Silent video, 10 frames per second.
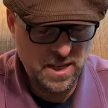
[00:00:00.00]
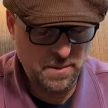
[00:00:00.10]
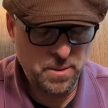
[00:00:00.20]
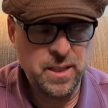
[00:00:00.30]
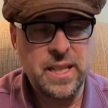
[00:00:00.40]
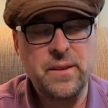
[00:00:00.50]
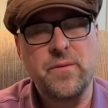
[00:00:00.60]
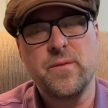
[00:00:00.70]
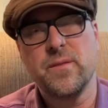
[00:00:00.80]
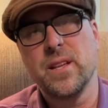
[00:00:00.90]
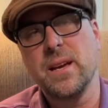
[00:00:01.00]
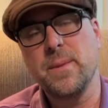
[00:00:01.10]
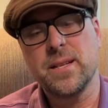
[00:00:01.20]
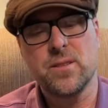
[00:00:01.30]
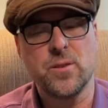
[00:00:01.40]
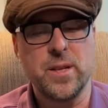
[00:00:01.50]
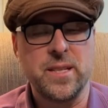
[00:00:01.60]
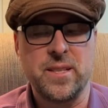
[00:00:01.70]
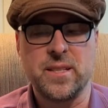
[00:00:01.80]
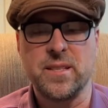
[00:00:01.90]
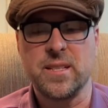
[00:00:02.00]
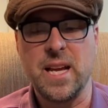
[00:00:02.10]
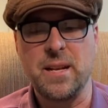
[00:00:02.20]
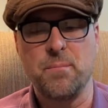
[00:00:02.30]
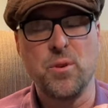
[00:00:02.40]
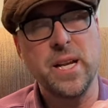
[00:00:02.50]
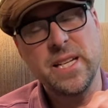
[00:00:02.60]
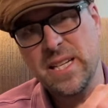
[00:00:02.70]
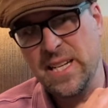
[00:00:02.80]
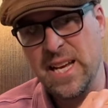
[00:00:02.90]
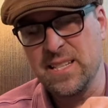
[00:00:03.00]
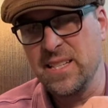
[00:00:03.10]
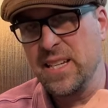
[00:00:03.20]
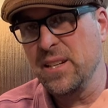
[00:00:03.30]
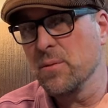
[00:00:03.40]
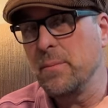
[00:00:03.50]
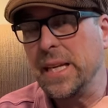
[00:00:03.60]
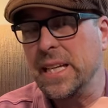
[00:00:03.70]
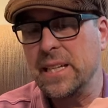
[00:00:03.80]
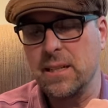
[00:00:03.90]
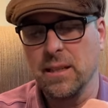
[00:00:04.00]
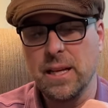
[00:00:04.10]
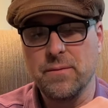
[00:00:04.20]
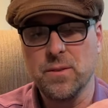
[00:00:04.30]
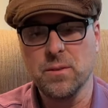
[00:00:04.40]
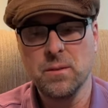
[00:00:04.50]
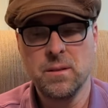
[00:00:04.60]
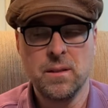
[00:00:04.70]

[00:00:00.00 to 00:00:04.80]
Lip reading: I believe the MX-36 is kind of branded as an intermediate level